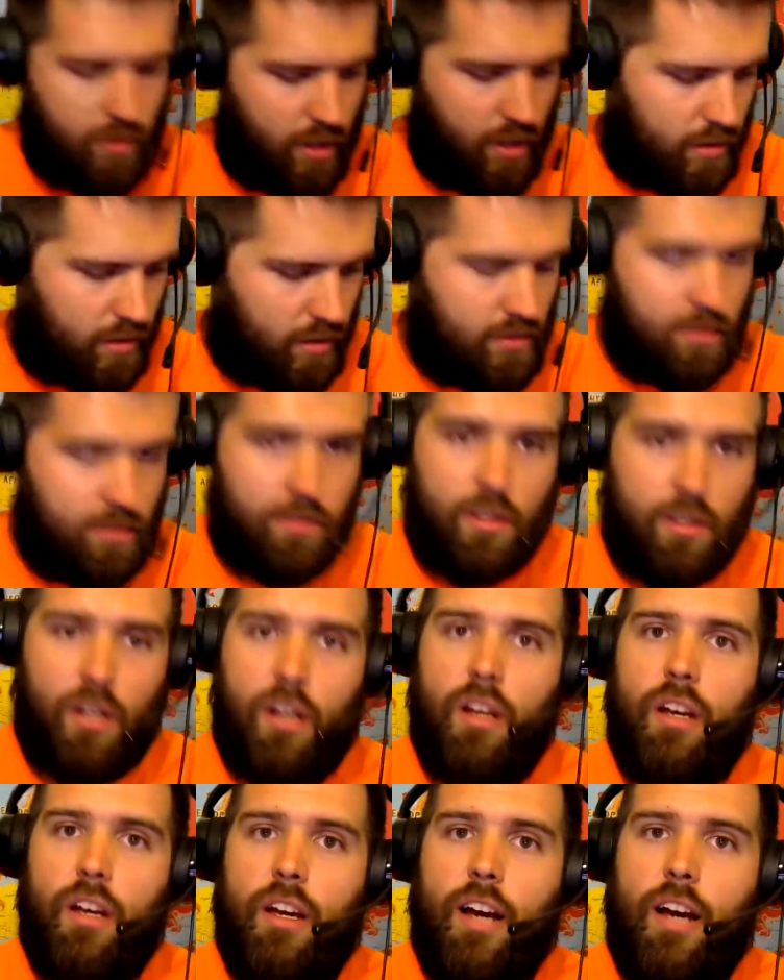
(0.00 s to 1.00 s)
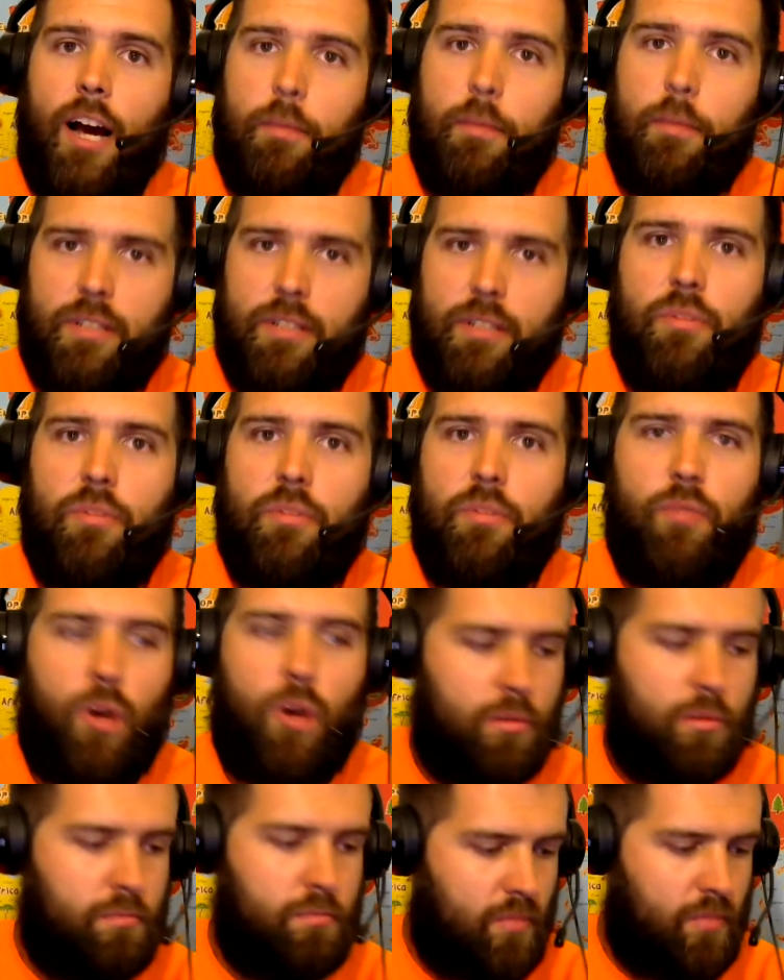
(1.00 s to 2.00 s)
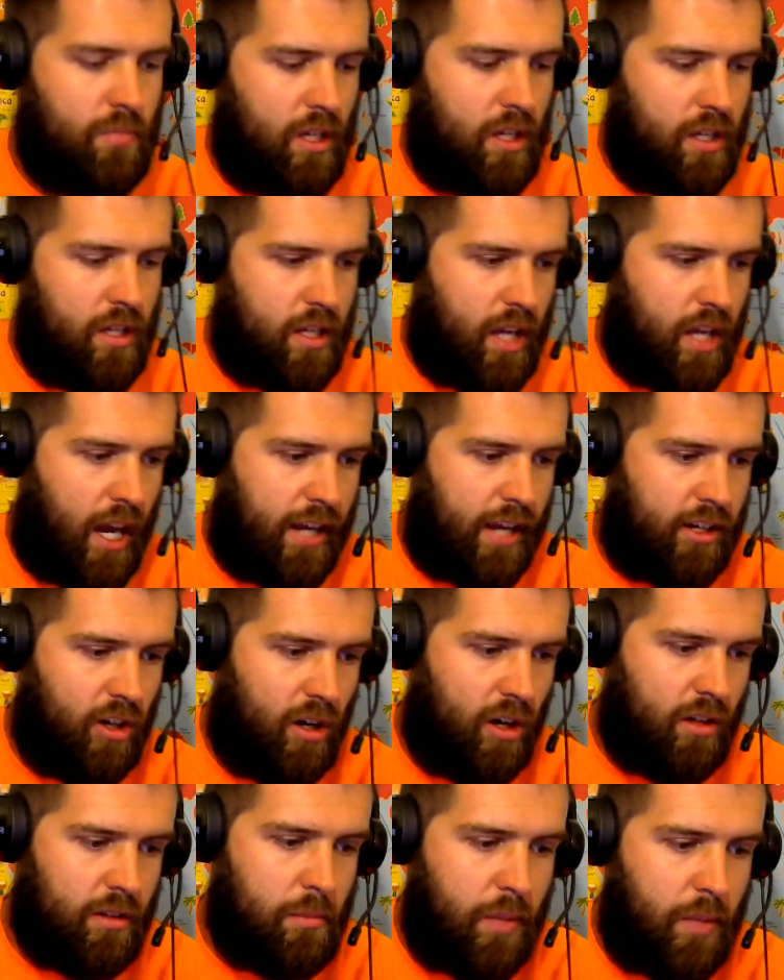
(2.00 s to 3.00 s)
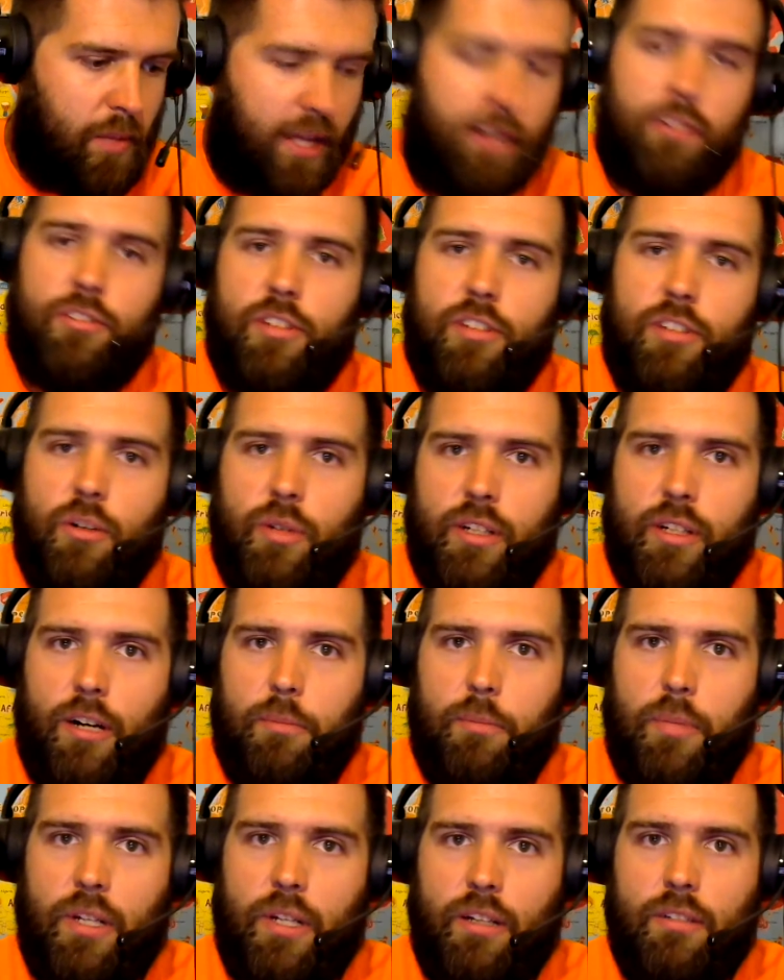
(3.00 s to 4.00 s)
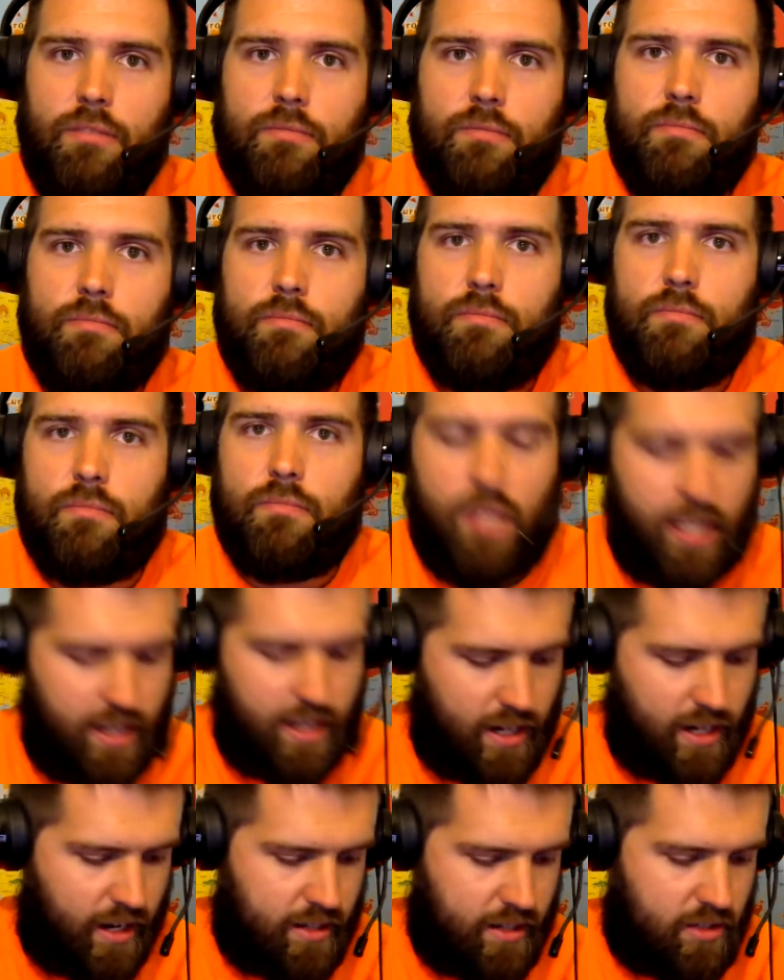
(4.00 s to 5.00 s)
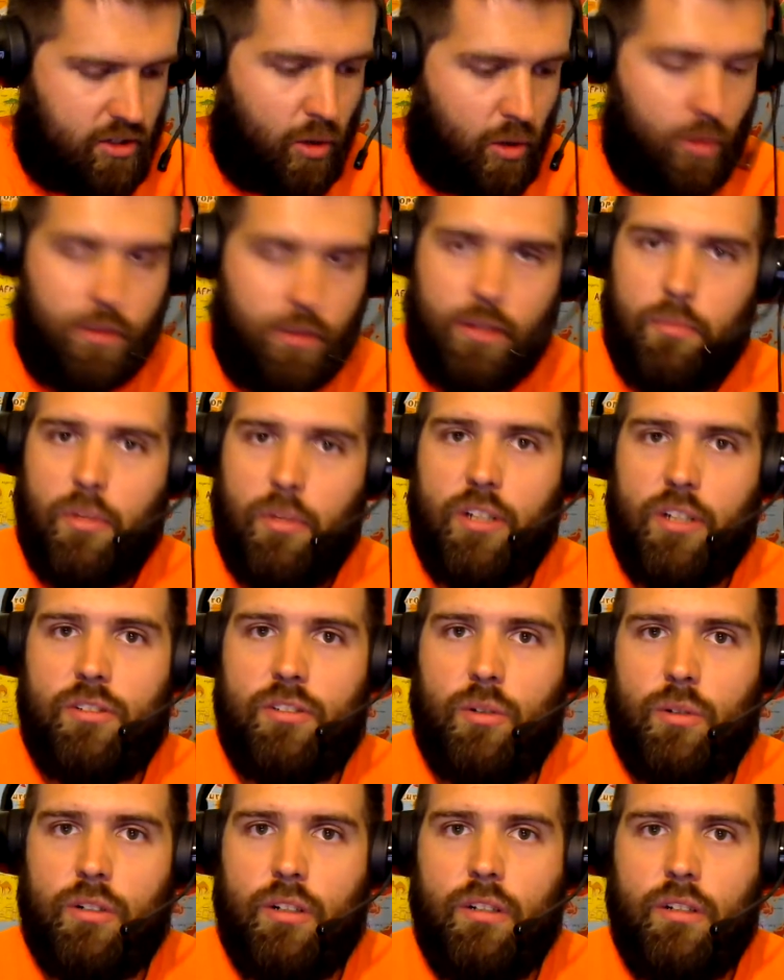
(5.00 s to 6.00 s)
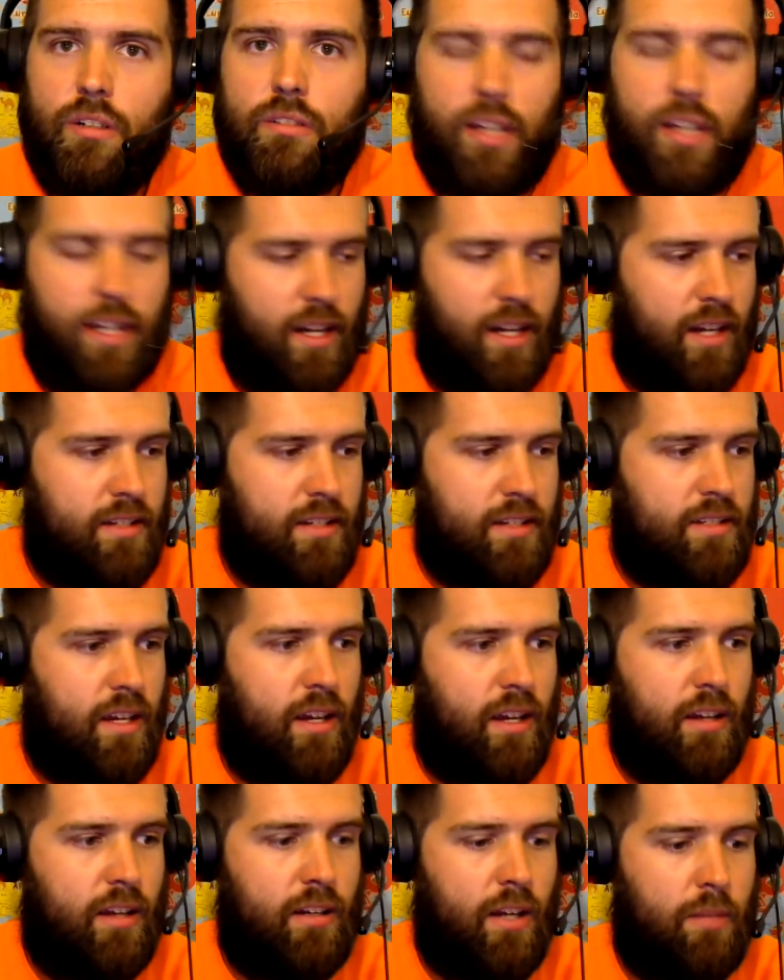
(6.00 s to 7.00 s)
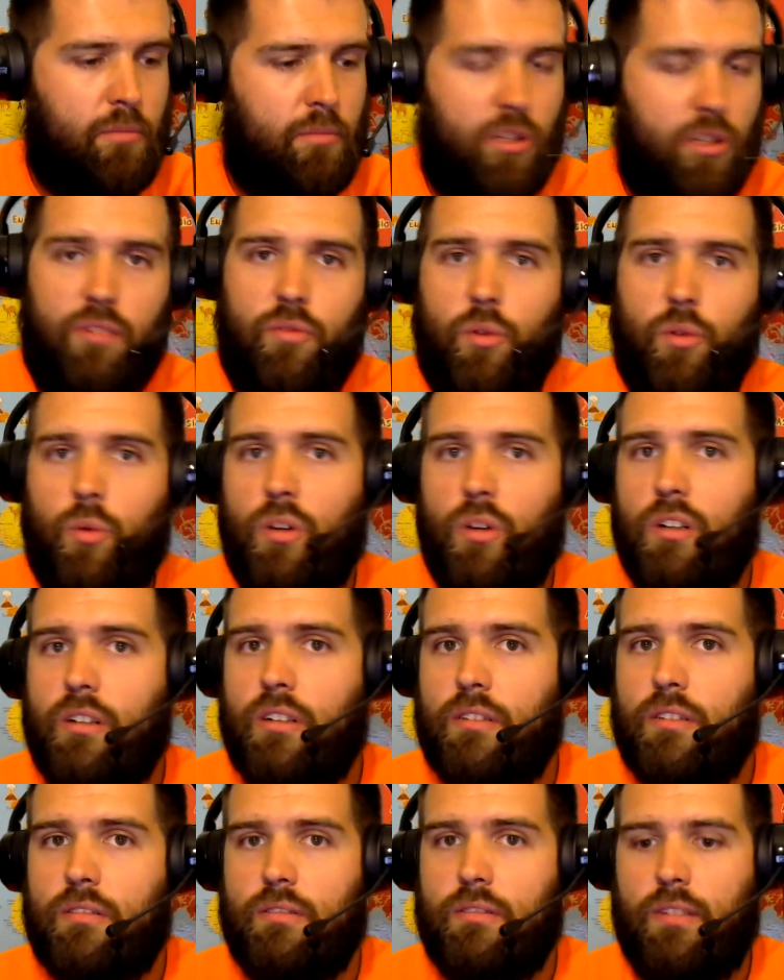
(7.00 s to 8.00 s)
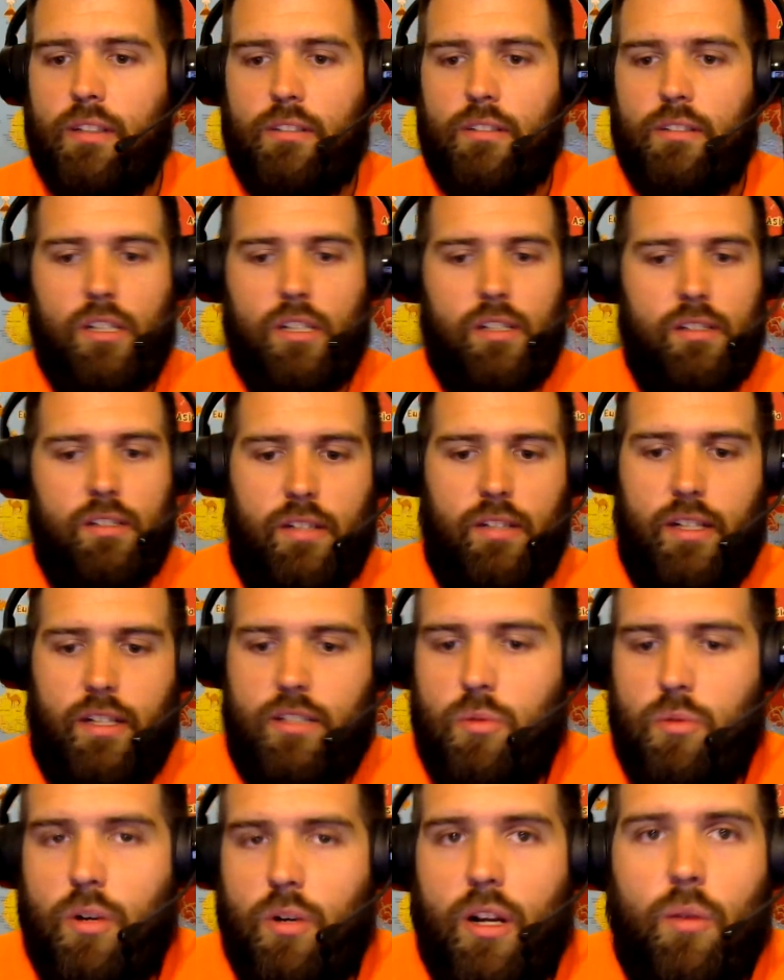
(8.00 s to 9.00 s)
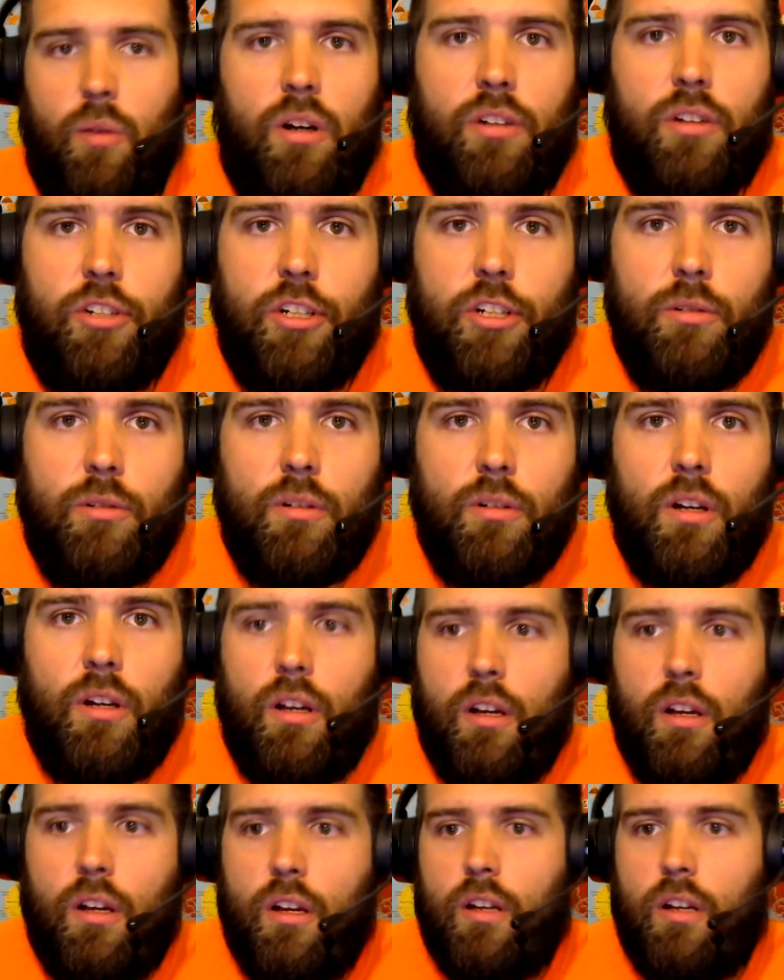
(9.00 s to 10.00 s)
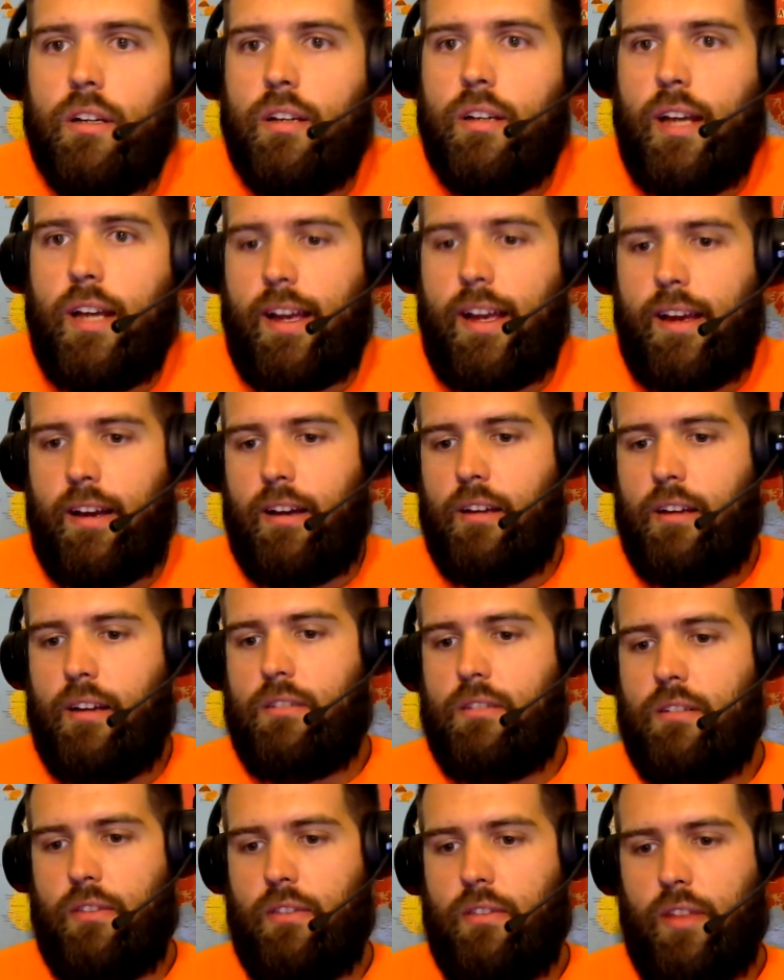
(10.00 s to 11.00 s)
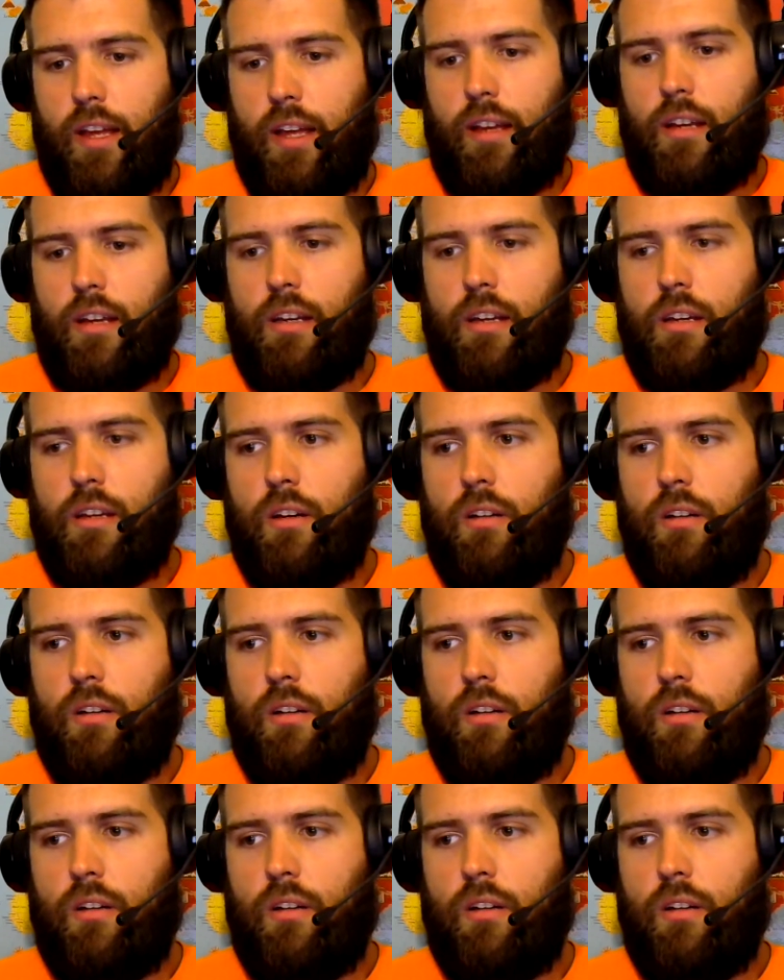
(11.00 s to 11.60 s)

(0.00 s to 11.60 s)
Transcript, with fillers: call. I picked up the phone. I called the banner towing company and I told them my story and I said, I'm looking for work. Here's what I want to do. And they,